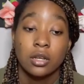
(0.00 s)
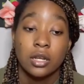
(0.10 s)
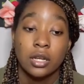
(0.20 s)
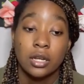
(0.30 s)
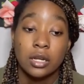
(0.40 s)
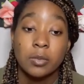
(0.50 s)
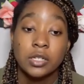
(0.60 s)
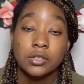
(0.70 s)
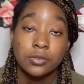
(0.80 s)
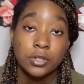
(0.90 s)
And him and
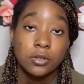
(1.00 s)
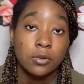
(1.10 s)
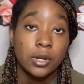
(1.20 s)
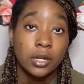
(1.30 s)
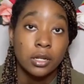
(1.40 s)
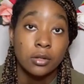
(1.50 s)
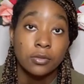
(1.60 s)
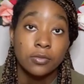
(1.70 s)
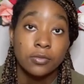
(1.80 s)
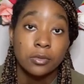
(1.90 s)
his friend group had left
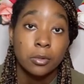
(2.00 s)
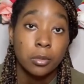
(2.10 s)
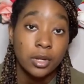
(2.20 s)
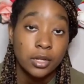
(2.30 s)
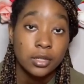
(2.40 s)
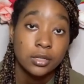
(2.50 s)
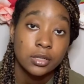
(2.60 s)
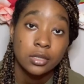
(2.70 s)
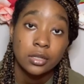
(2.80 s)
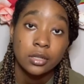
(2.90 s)
quick.
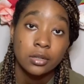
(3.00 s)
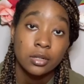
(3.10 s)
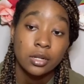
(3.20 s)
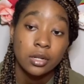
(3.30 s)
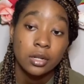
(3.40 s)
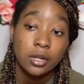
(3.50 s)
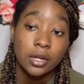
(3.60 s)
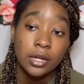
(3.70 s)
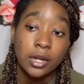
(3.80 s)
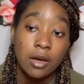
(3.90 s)

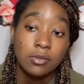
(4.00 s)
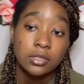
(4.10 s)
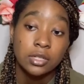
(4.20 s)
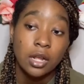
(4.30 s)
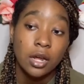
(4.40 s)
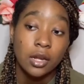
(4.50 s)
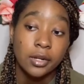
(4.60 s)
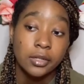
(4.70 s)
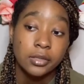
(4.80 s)
And I was like,